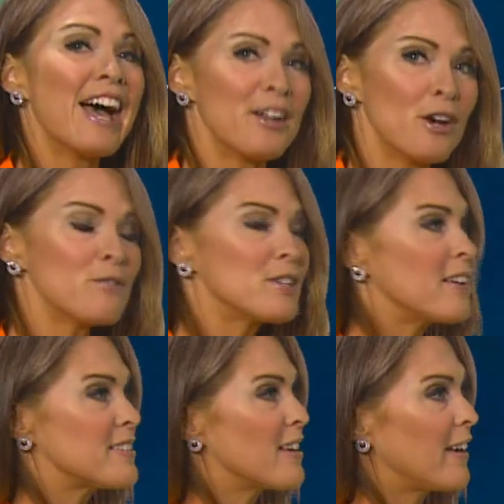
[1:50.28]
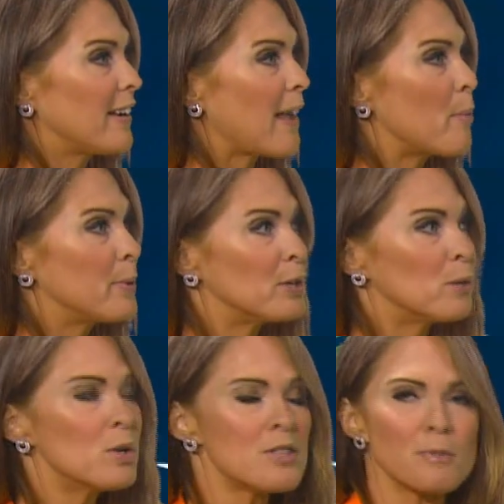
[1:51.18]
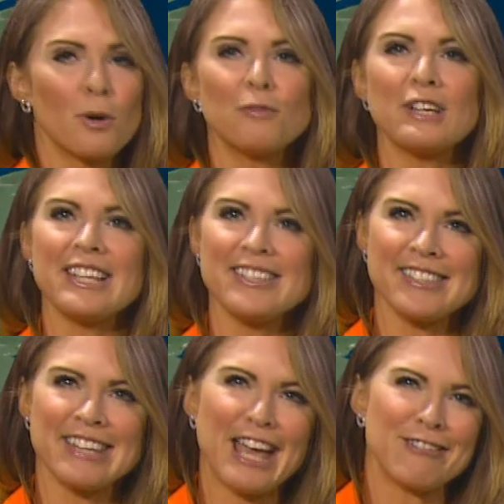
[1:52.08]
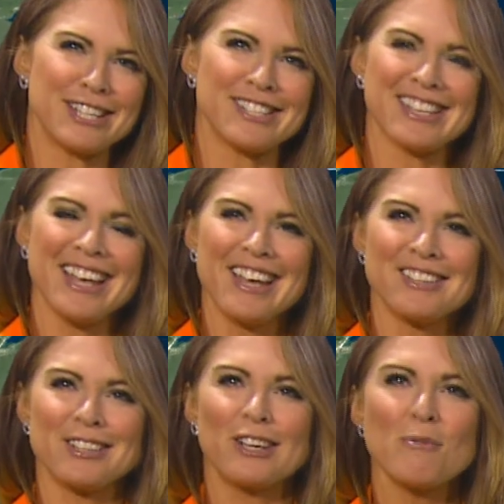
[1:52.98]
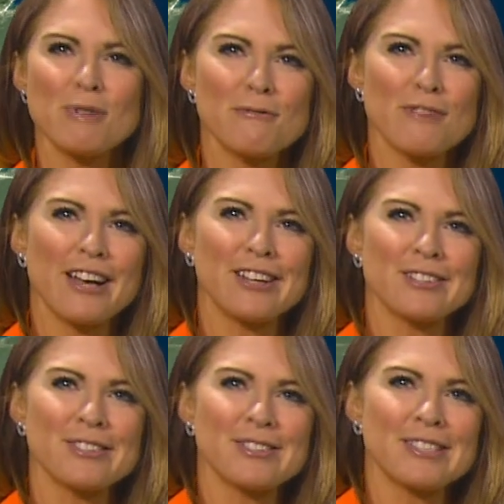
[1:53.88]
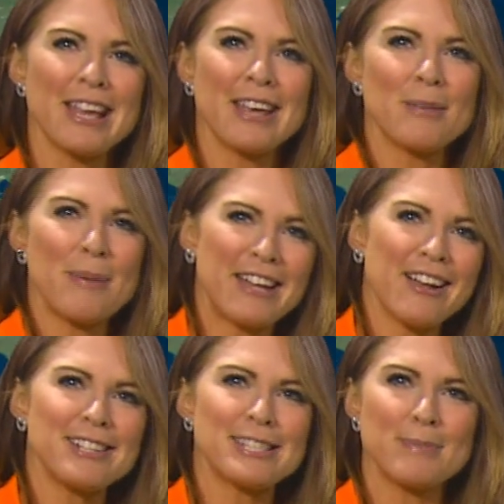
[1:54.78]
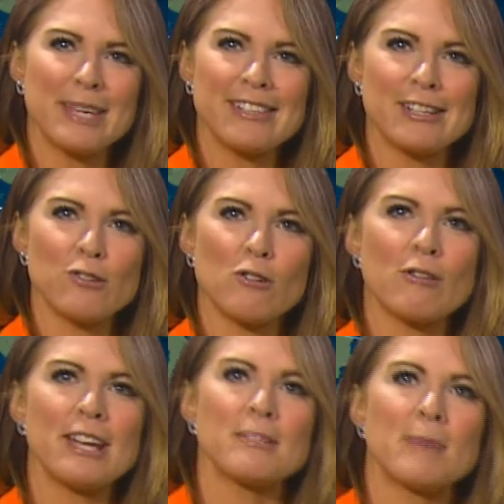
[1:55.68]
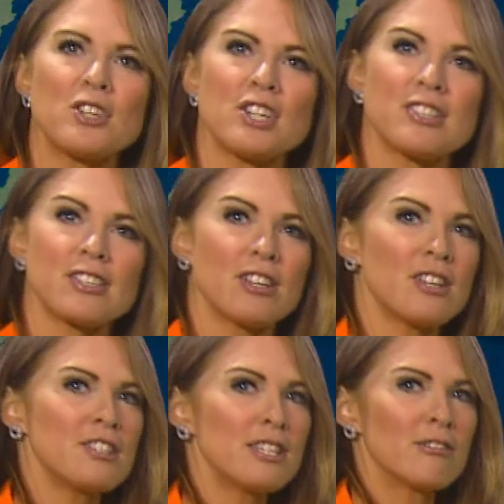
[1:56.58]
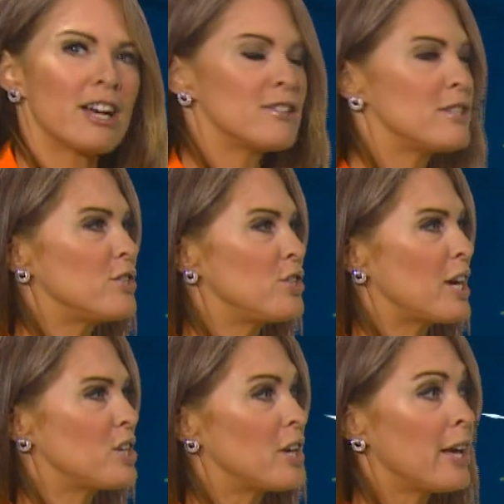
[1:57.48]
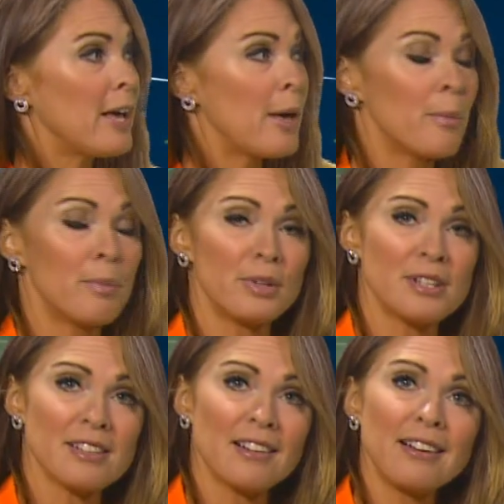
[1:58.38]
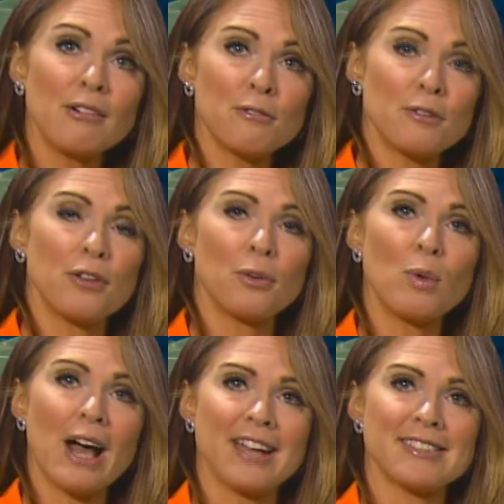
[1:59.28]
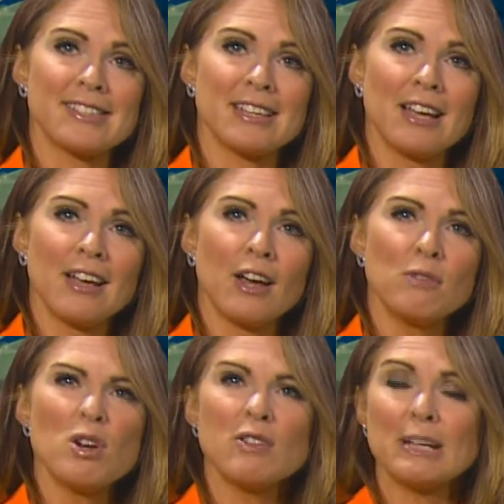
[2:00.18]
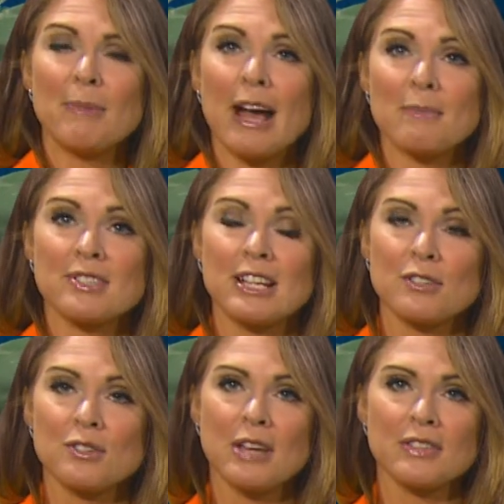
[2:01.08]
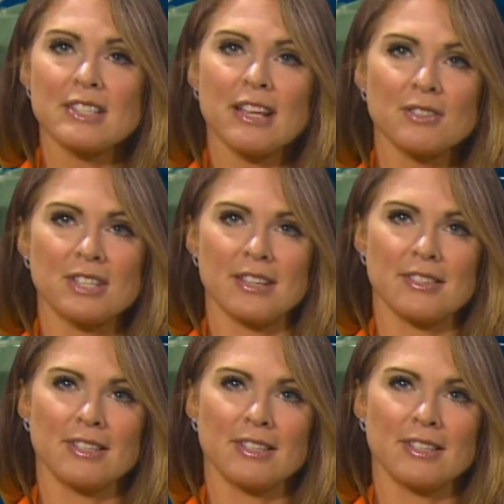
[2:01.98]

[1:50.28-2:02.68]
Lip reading: And overnight tonight, cloud building once more for eastern areas. So the Cumbrian Fells, the Pennines, the Peak District, Greater Manchester, skirting round into Cheshire. But it's clearer further west, and rurally perhaps 6 or 7 Celsius